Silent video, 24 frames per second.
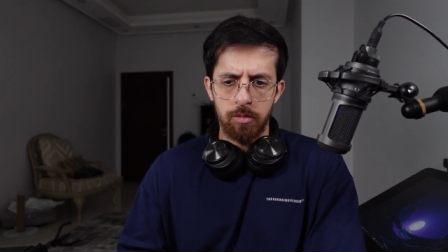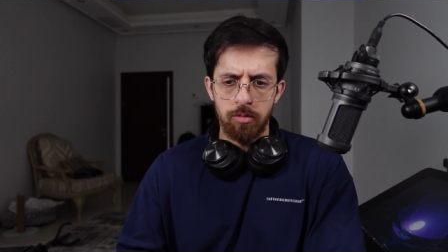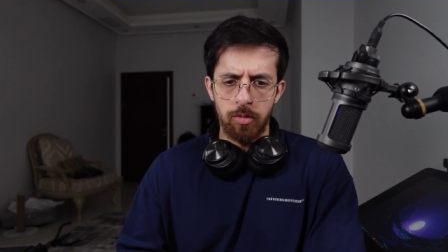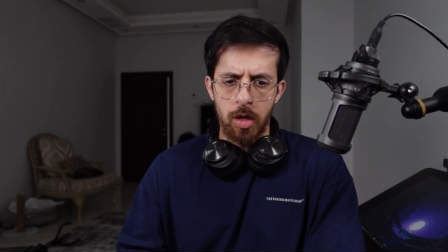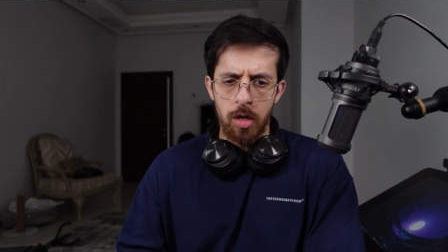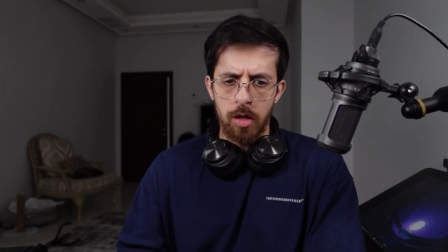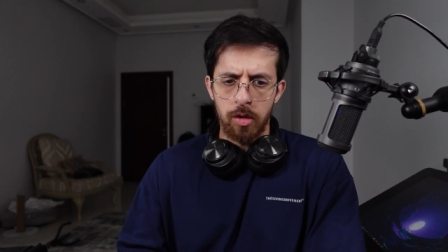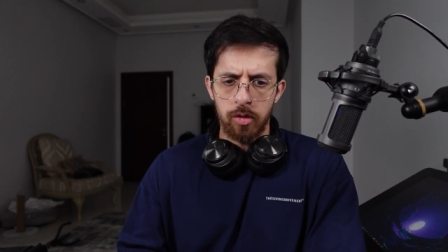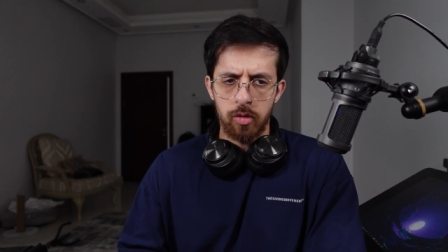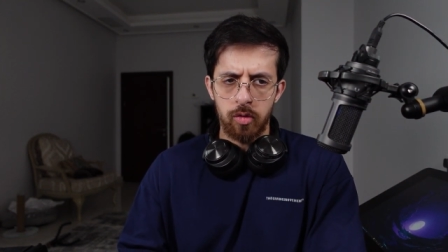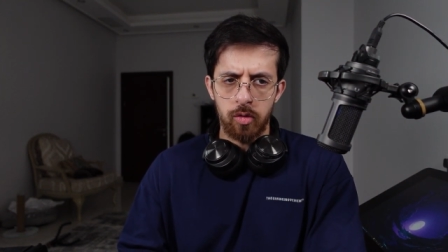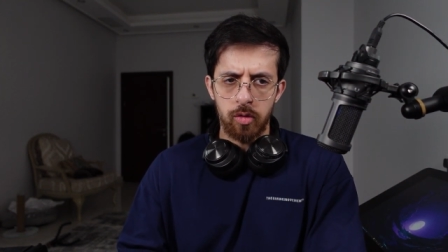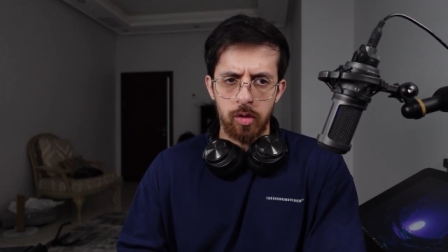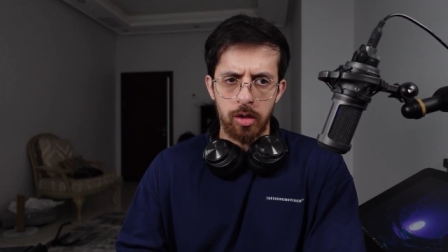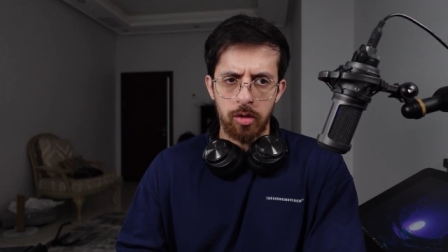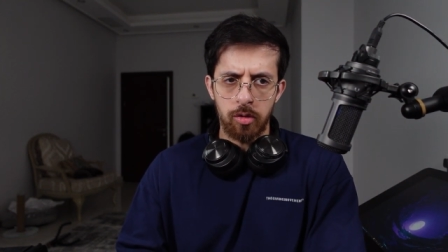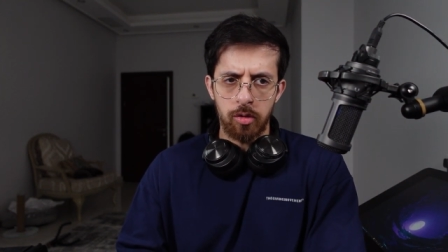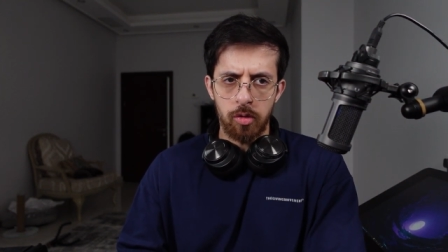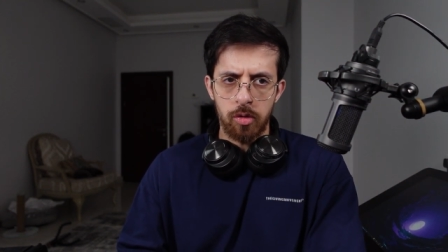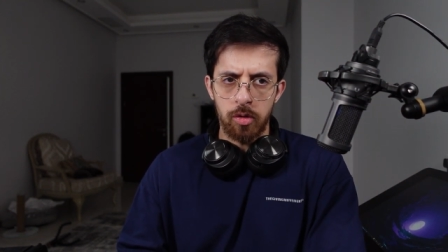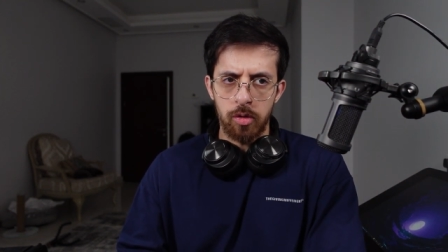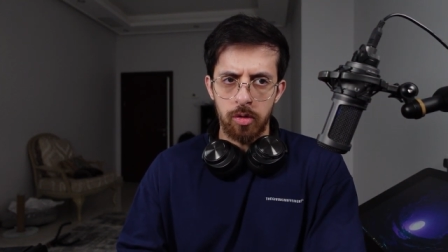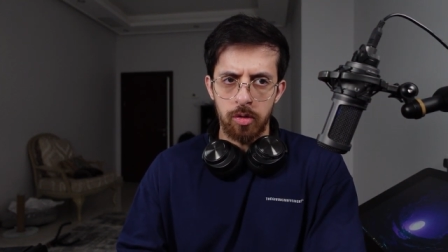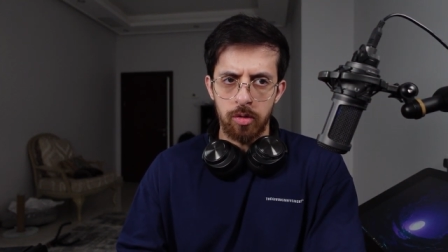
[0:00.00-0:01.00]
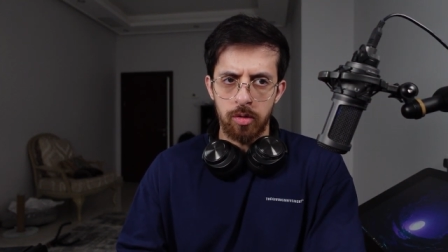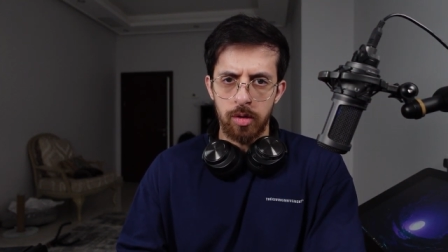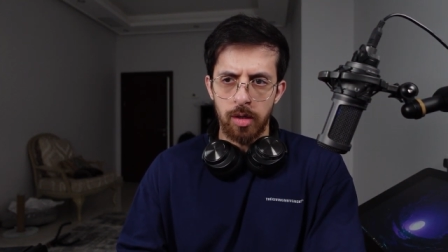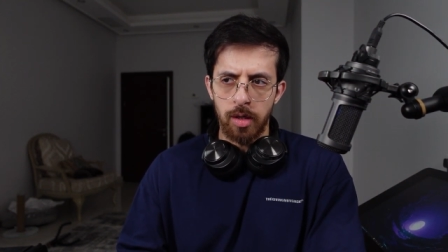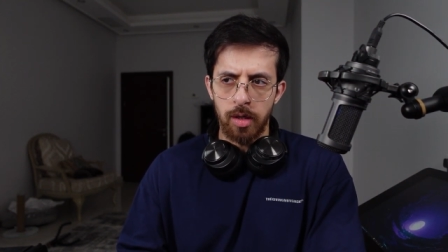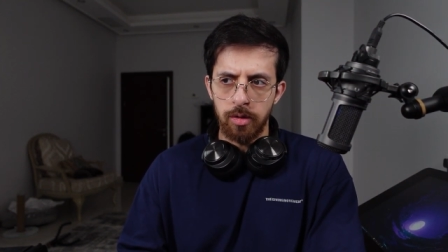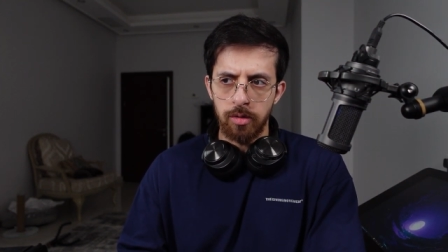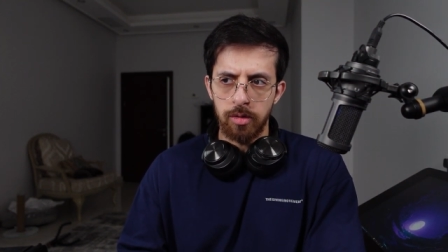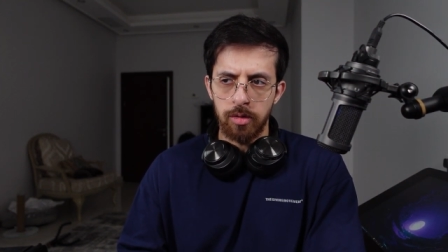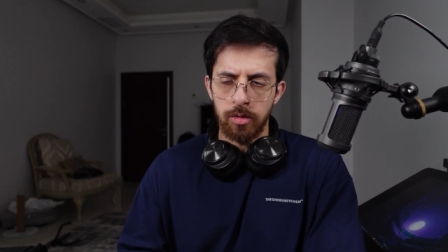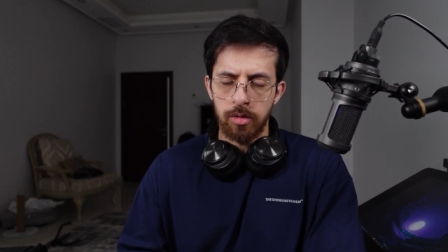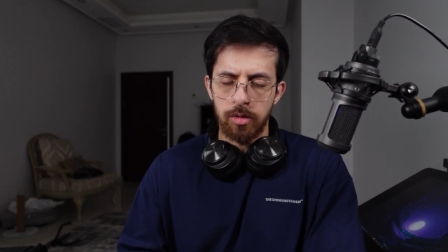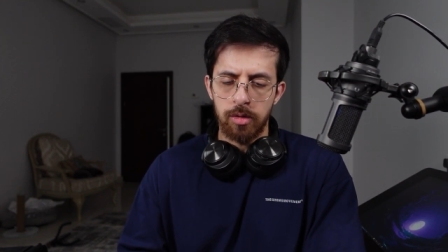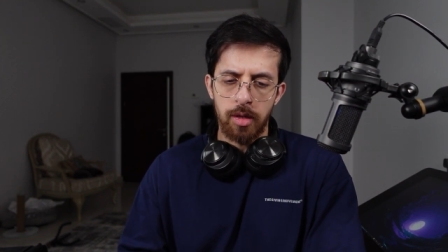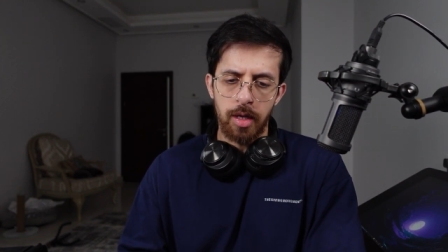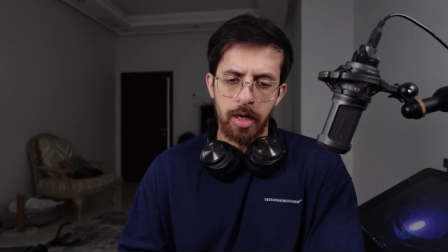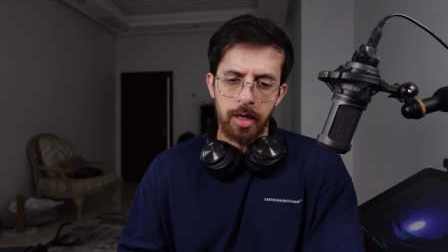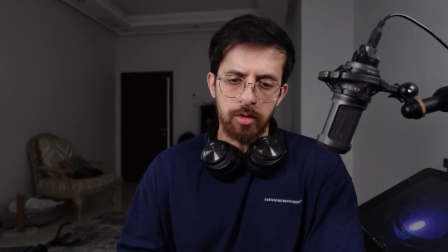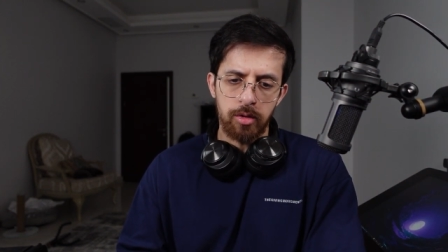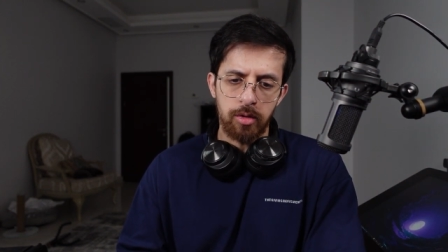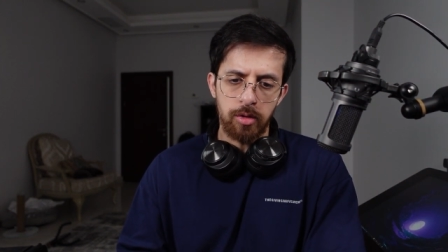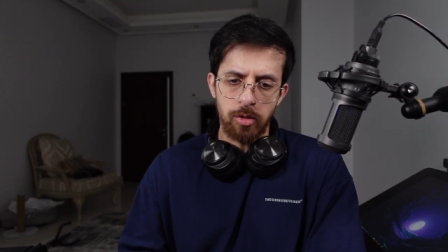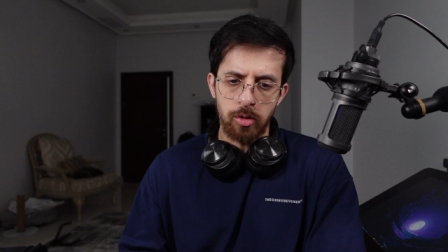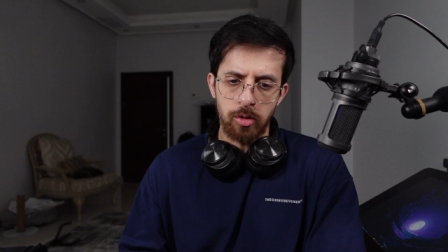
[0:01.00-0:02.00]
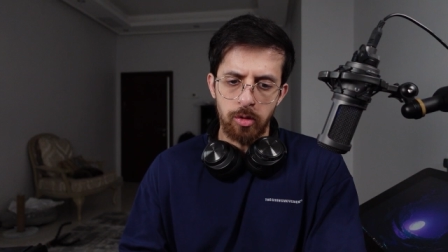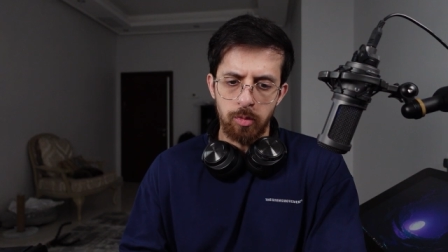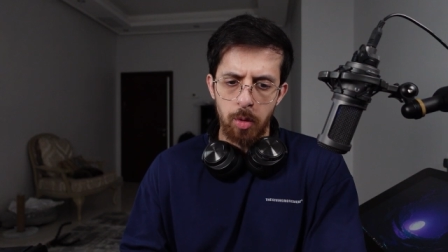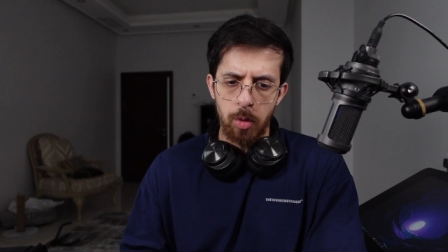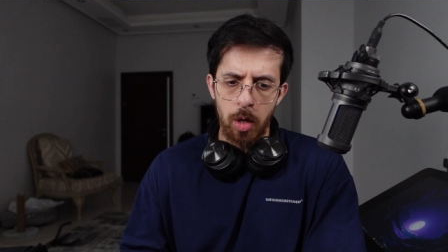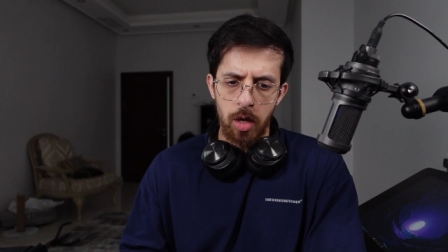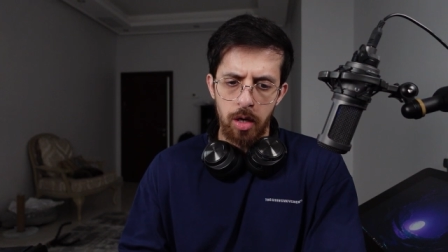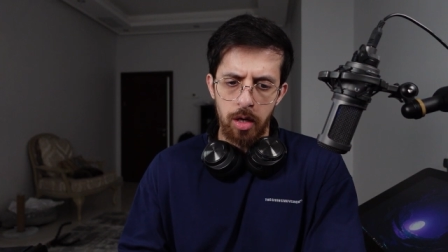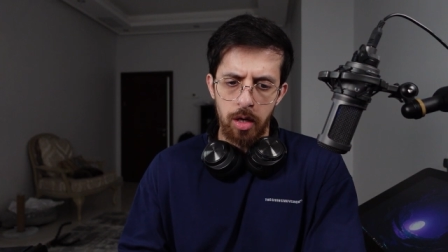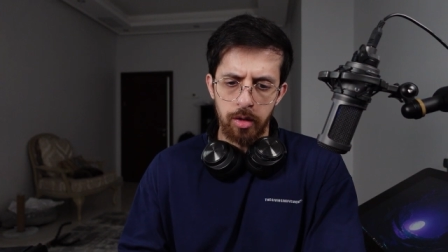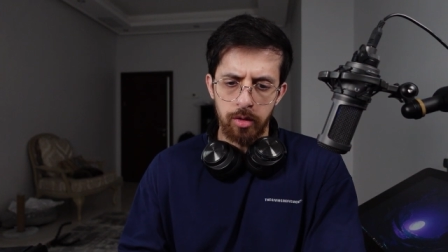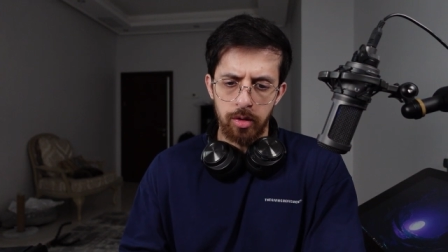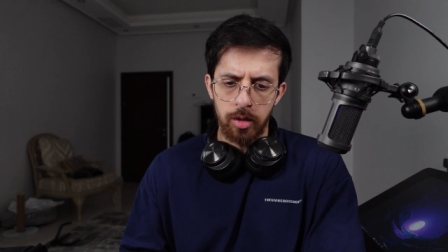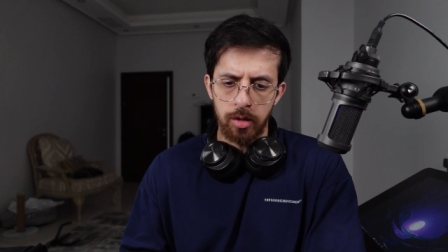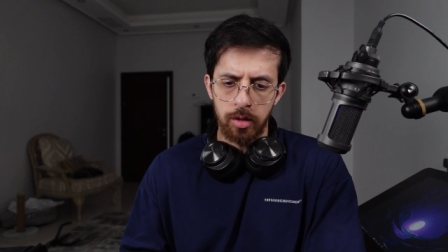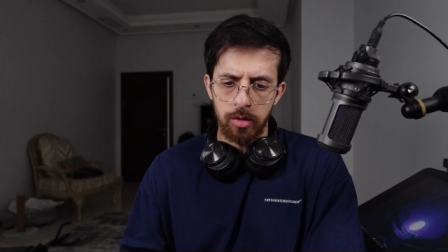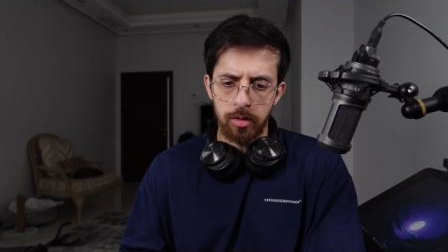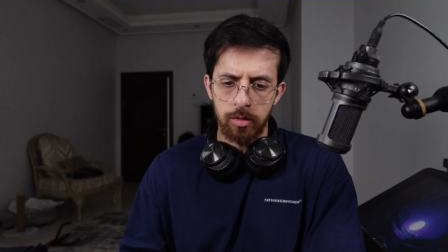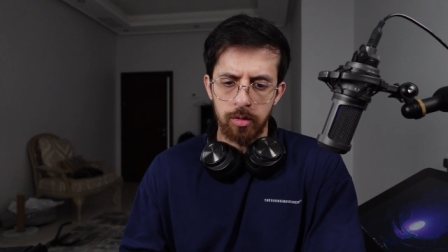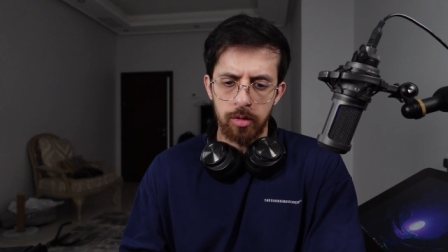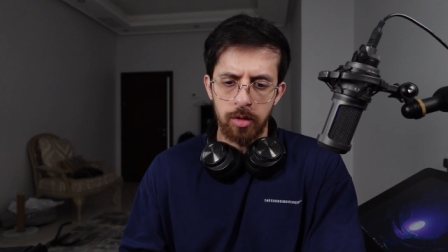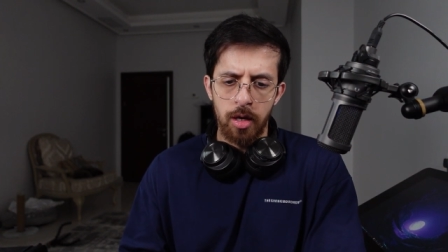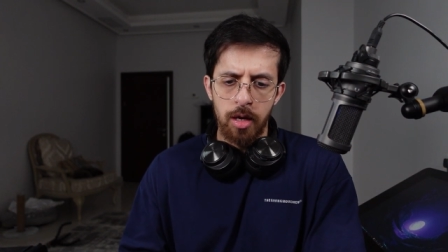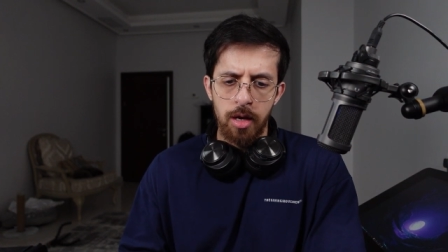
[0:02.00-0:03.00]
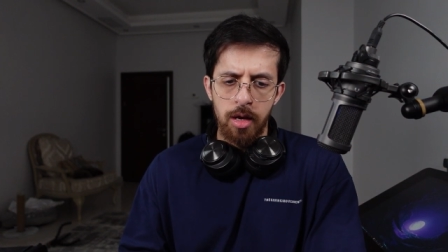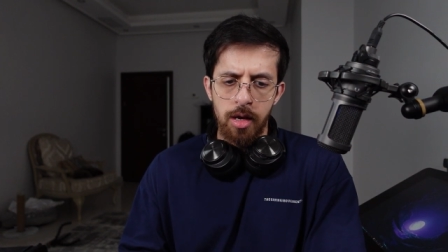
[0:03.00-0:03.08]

has to get good and that is bad and